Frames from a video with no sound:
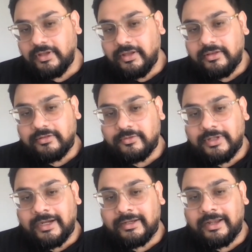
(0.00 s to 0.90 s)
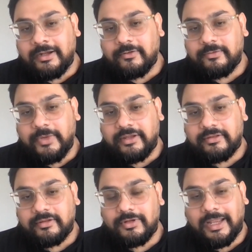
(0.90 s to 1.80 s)
So that kind of
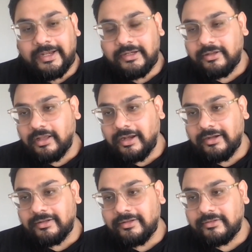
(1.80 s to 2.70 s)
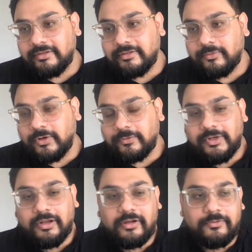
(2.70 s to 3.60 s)
makes us light, and this is what we
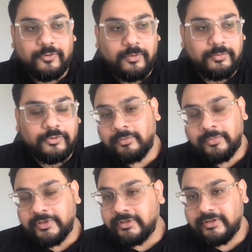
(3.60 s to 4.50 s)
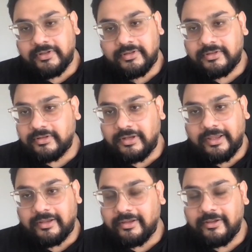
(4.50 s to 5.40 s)
learn from businesses
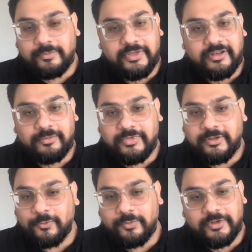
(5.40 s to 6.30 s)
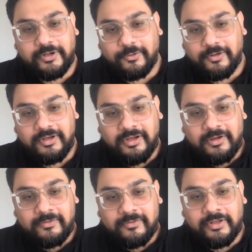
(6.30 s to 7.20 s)
like Airbnb, Uber, and all,
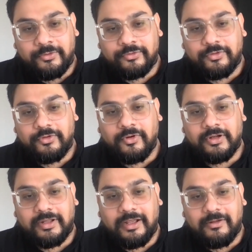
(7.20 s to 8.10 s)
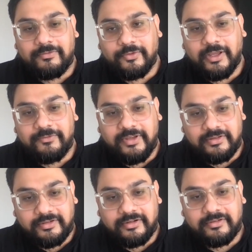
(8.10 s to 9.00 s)
where you should not have heavy
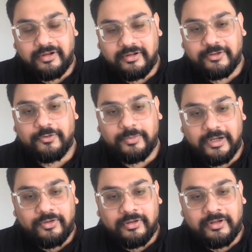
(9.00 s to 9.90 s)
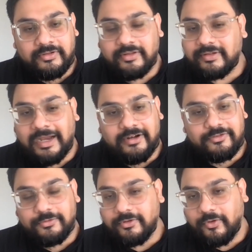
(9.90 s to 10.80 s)
assets under your belt. It just adds
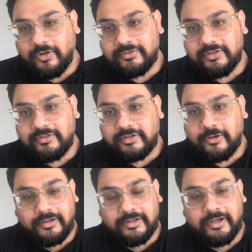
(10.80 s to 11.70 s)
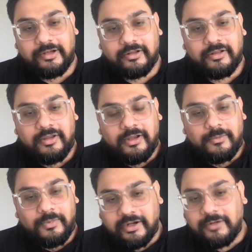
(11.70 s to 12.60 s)
to the cost. Instead of create a
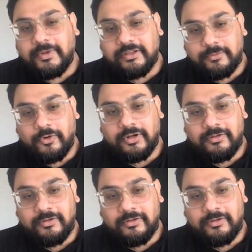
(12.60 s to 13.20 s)
marketplace model